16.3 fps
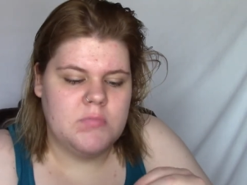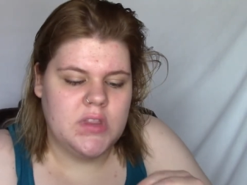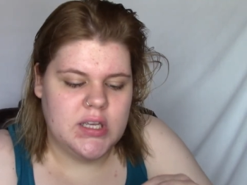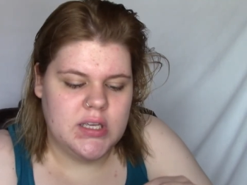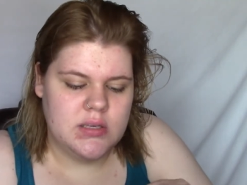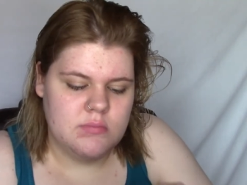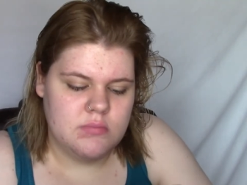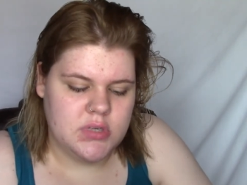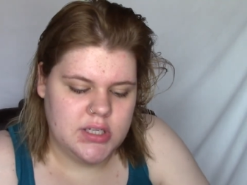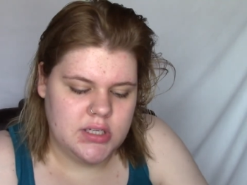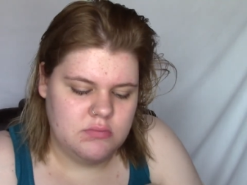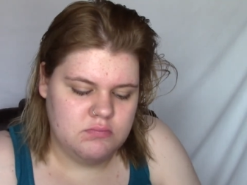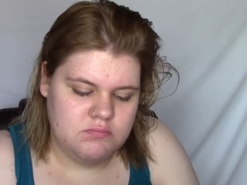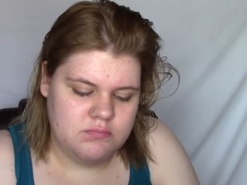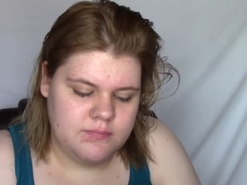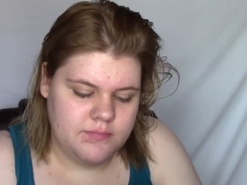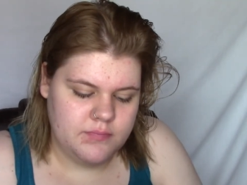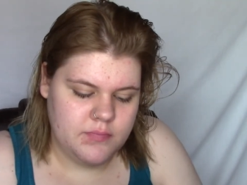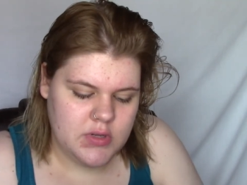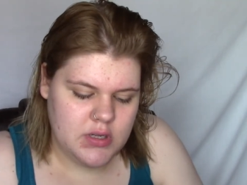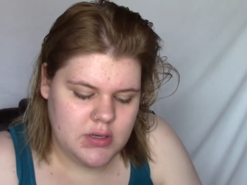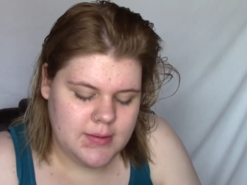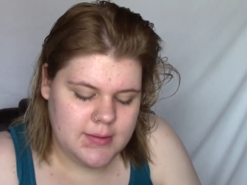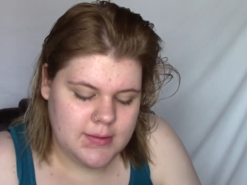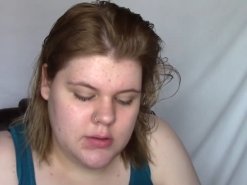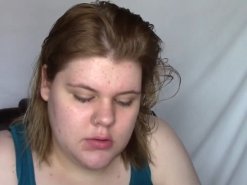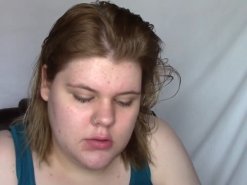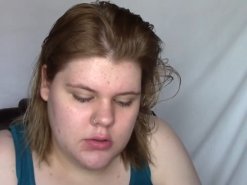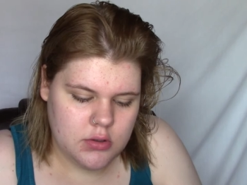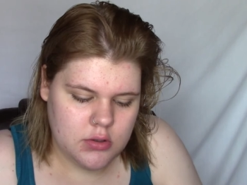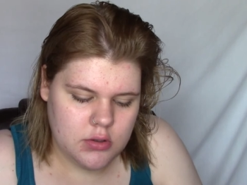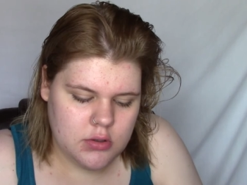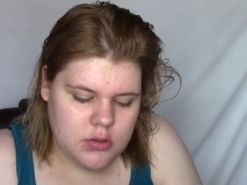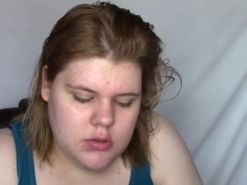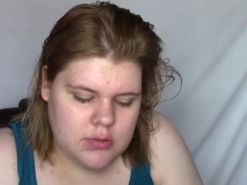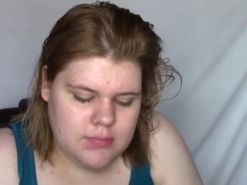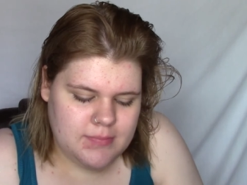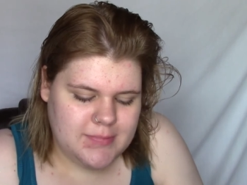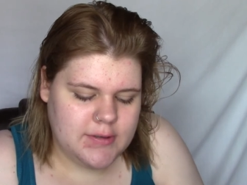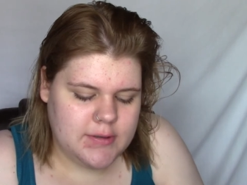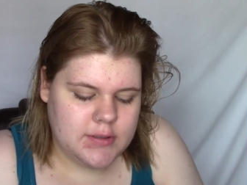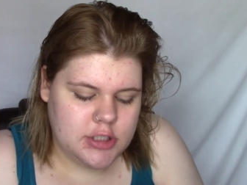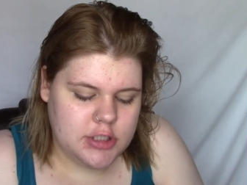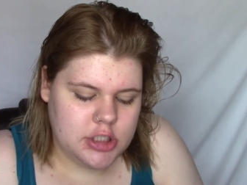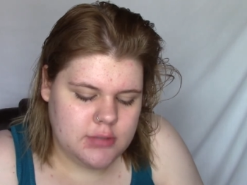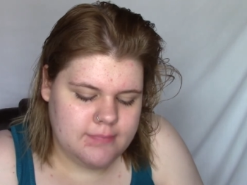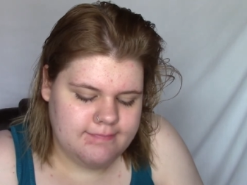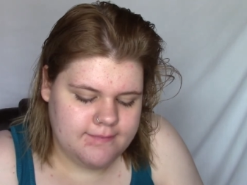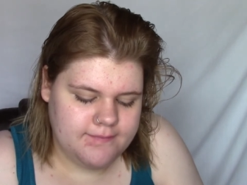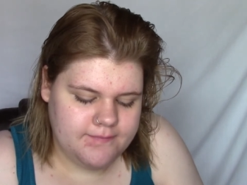thing, but oh my gosh.